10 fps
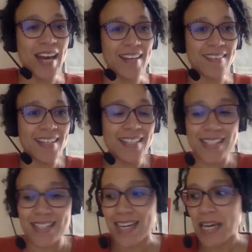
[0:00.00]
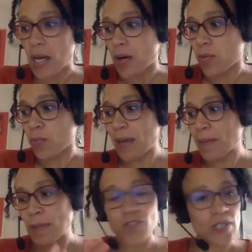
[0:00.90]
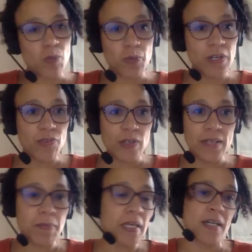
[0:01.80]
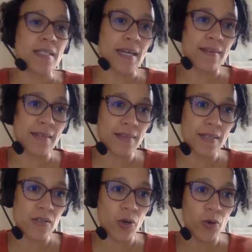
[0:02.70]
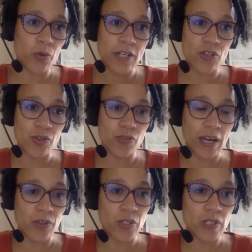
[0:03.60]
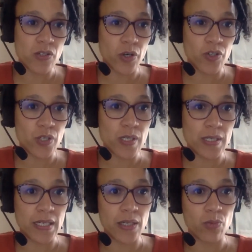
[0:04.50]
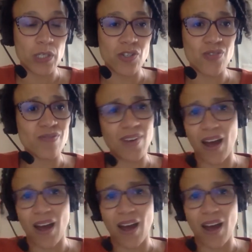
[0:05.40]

I think it's maybe just briefly, because I think this whole question of counterinsurgency, which